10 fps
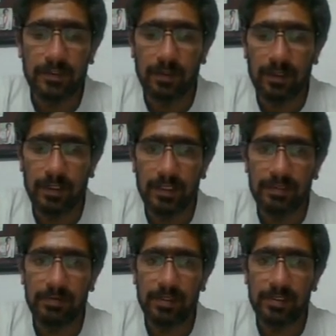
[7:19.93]
So in
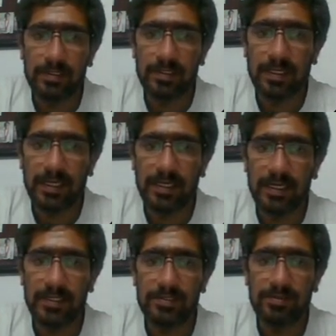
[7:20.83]
this box, 9
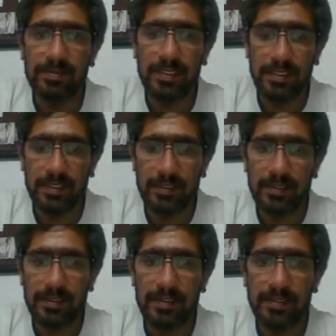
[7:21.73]
has to be
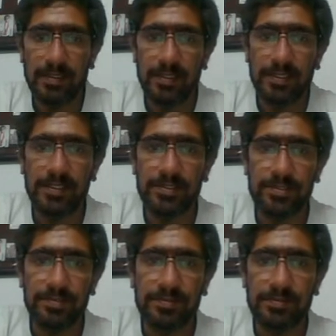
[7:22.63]
these two.